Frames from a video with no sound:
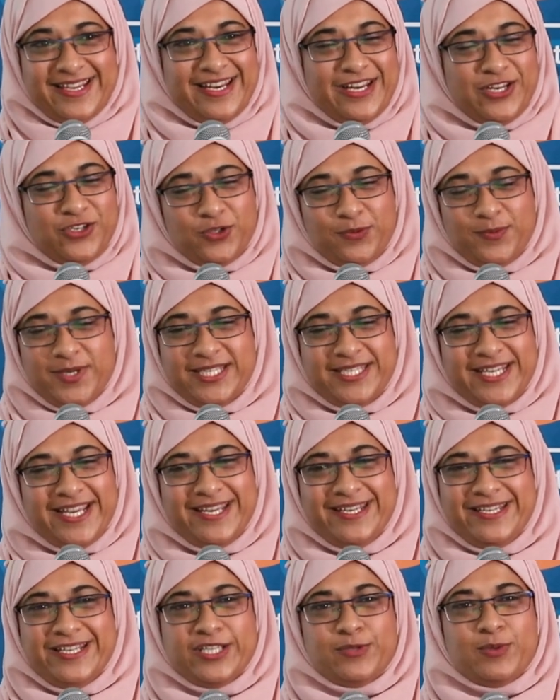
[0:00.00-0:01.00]
and it took me
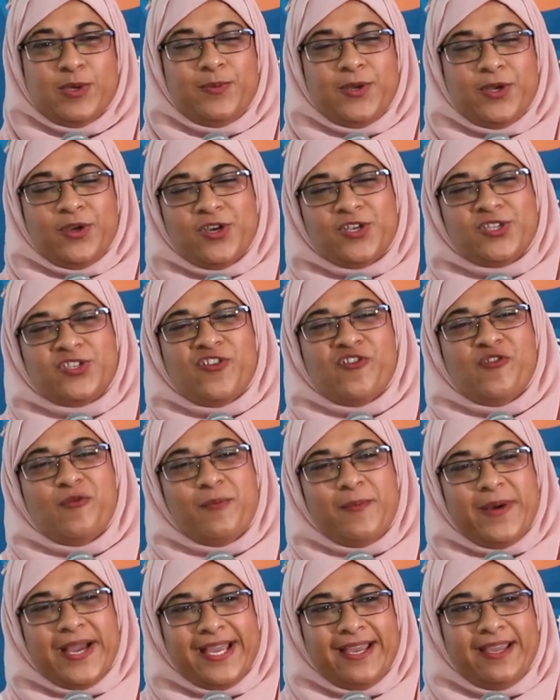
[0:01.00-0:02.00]
10 years, but because
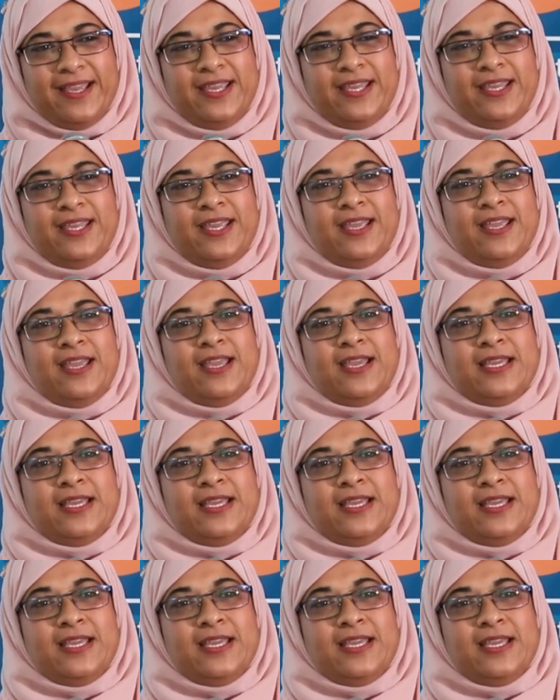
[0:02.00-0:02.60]
of my